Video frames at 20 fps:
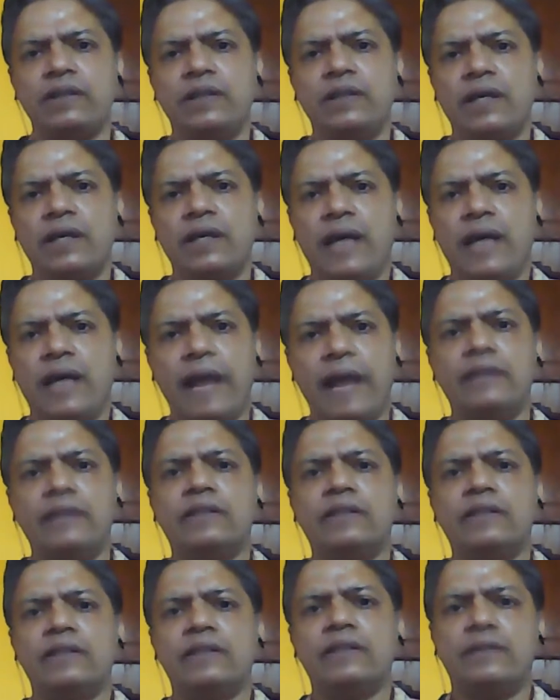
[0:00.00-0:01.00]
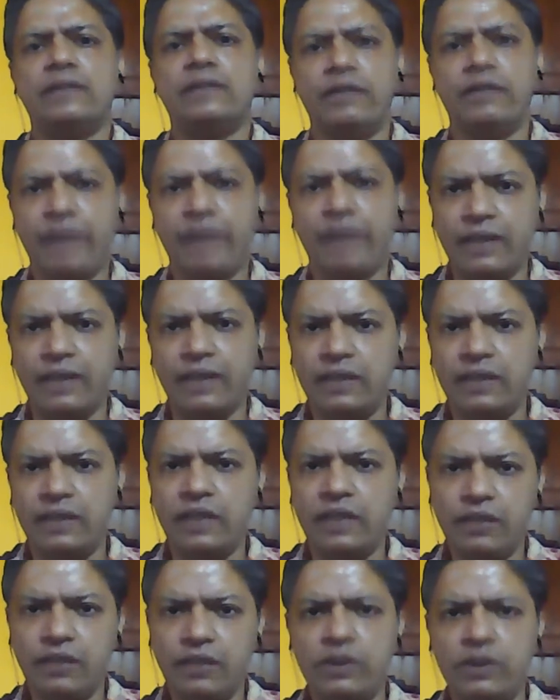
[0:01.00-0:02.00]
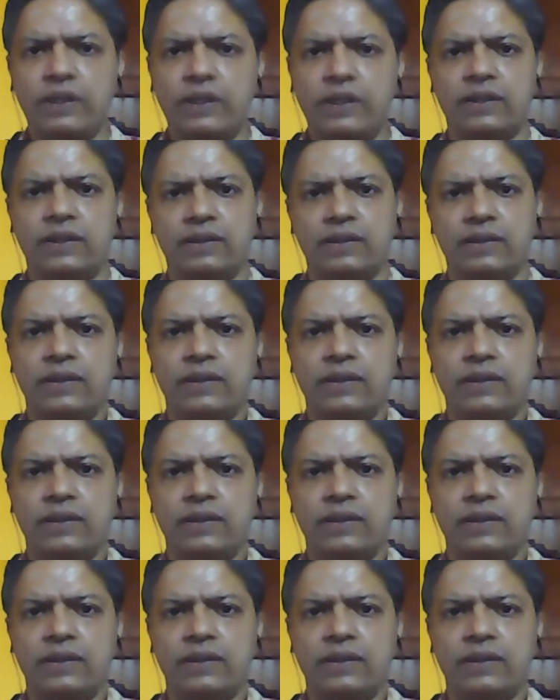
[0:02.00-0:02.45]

and their final reunion